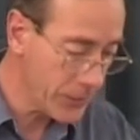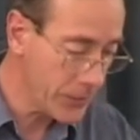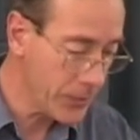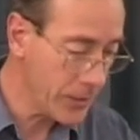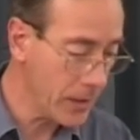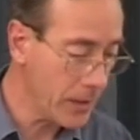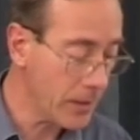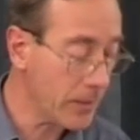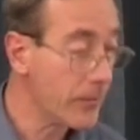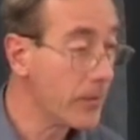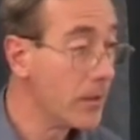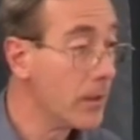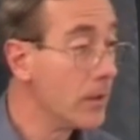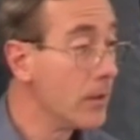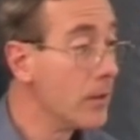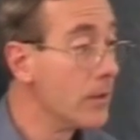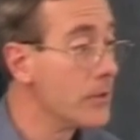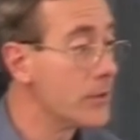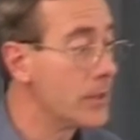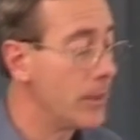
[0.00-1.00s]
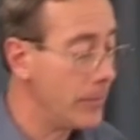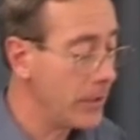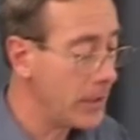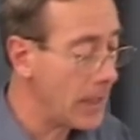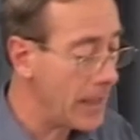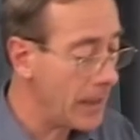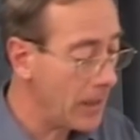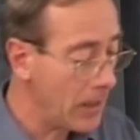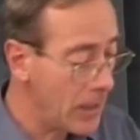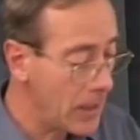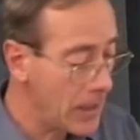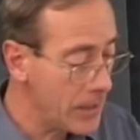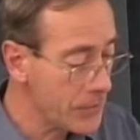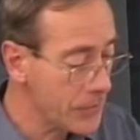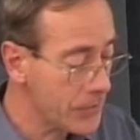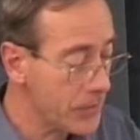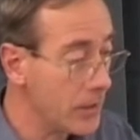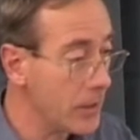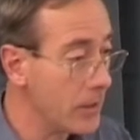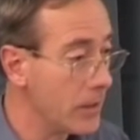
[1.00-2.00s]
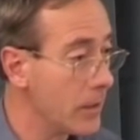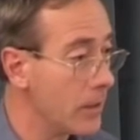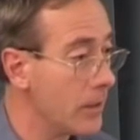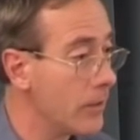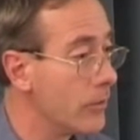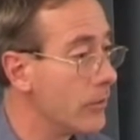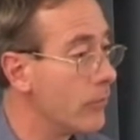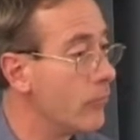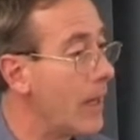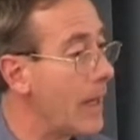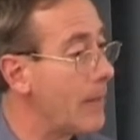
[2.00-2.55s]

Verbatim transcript: this year, somebody analysed the uh, the